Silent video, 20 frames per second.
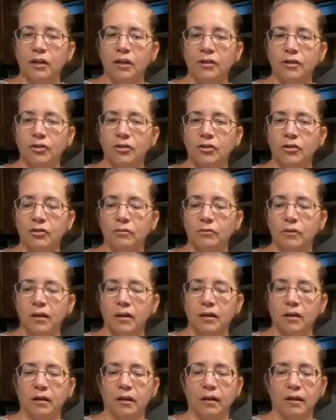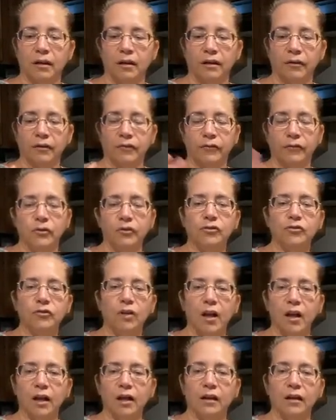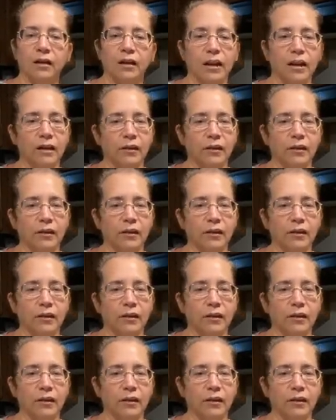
is doing a food truck,